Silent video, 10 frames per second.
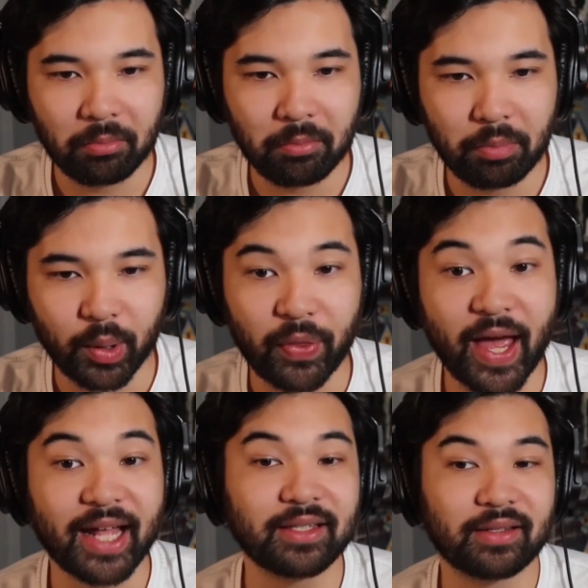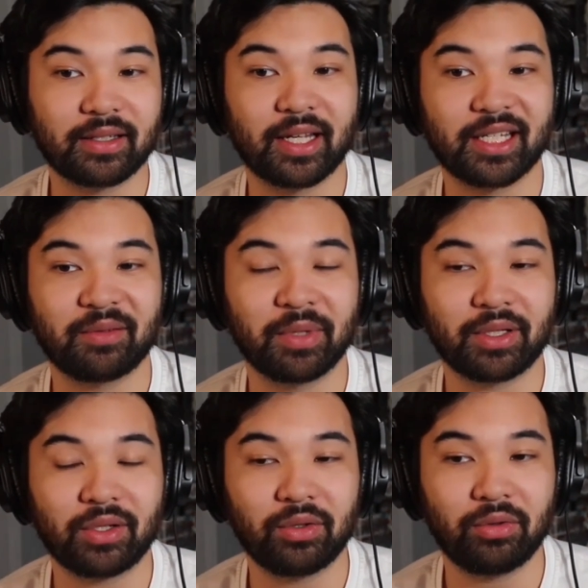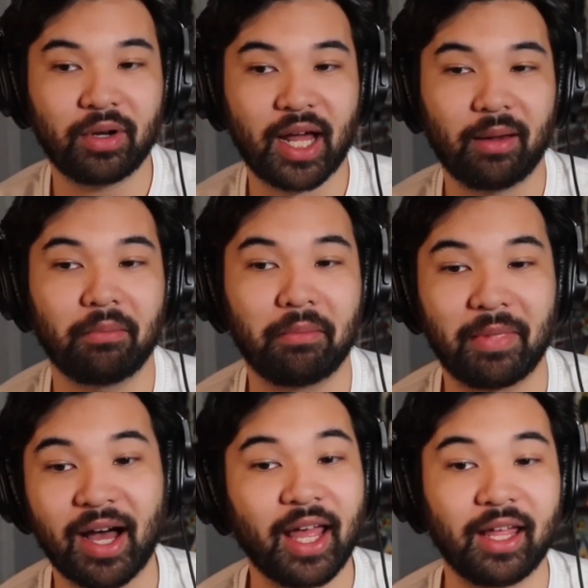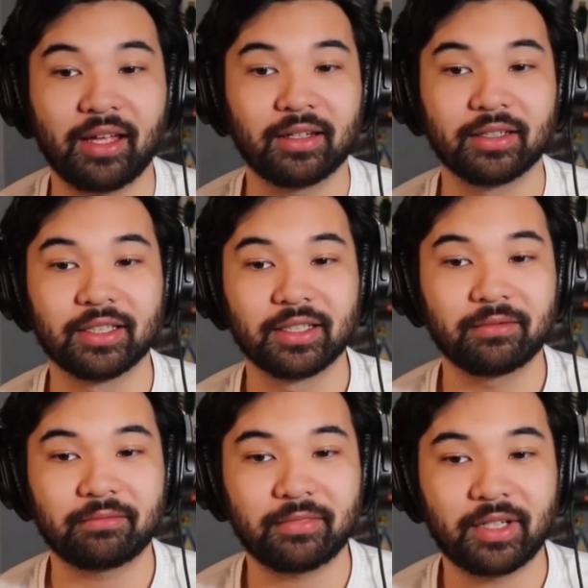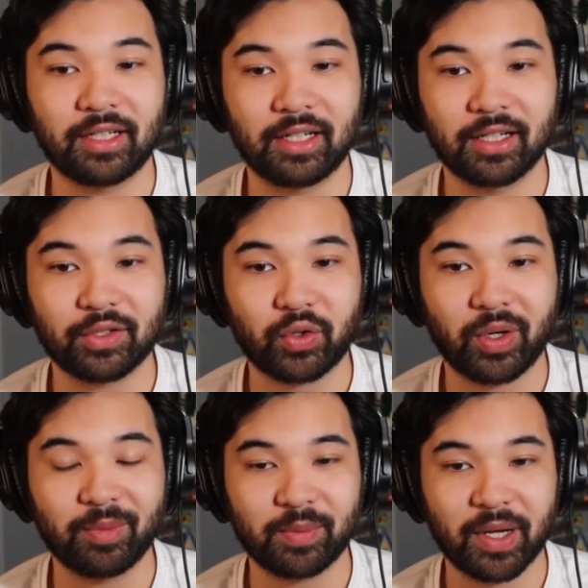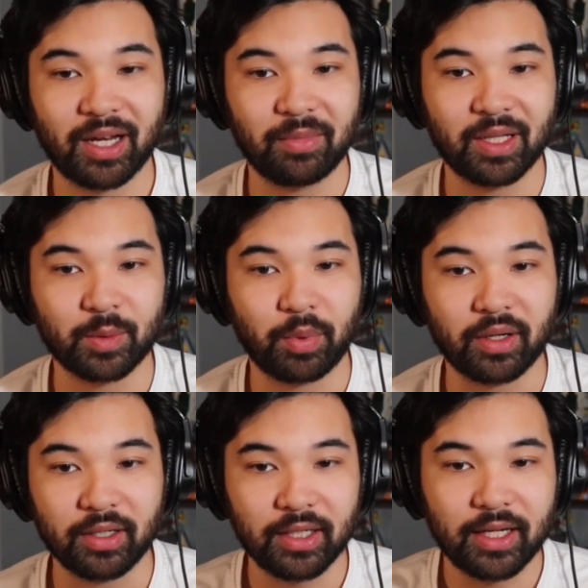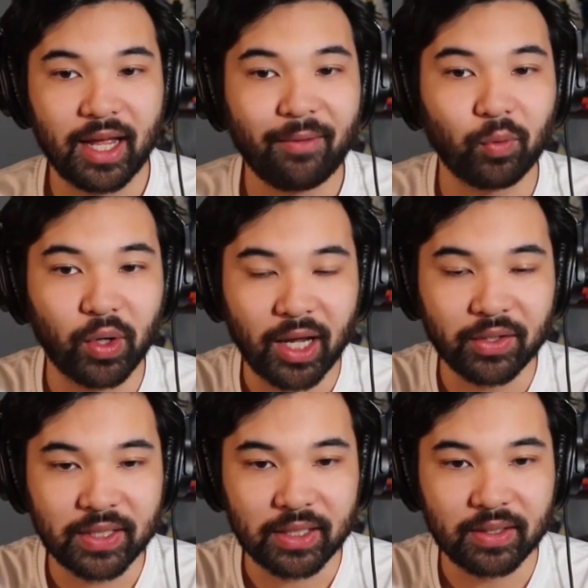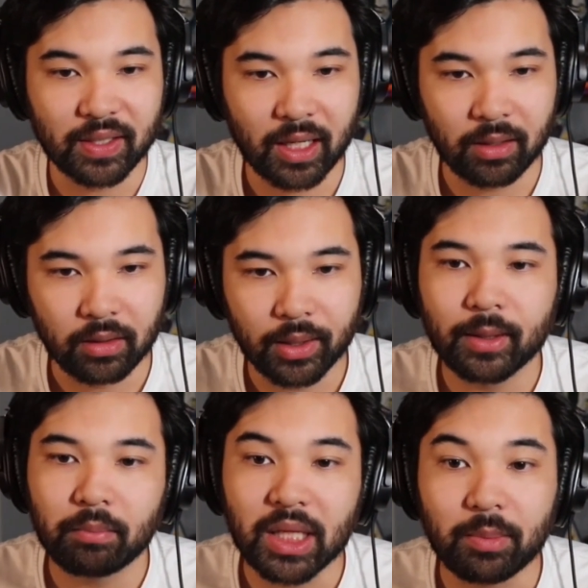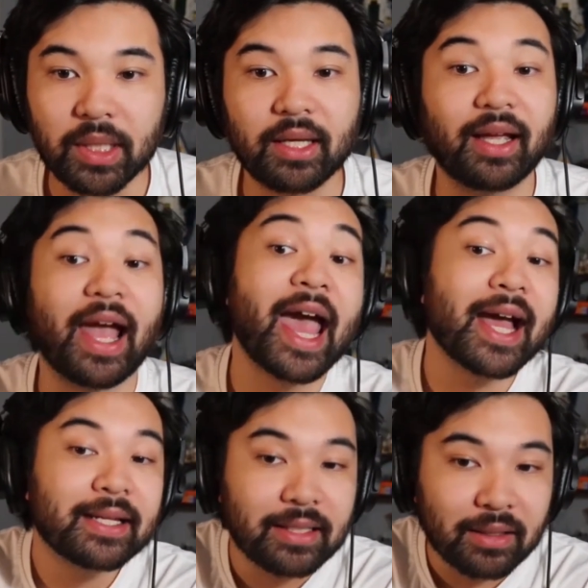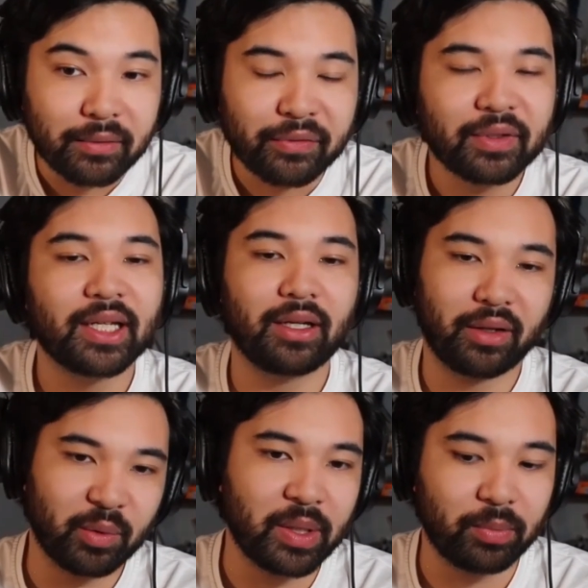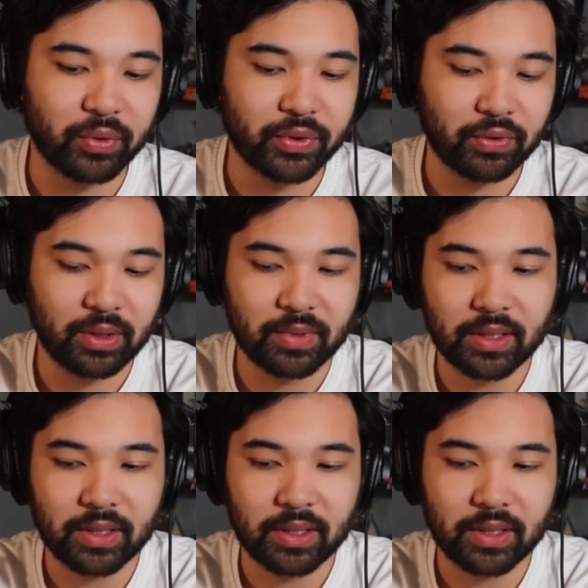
But that's a testament to not my streams by any means, but everyone else is, and me being active in other people's streams.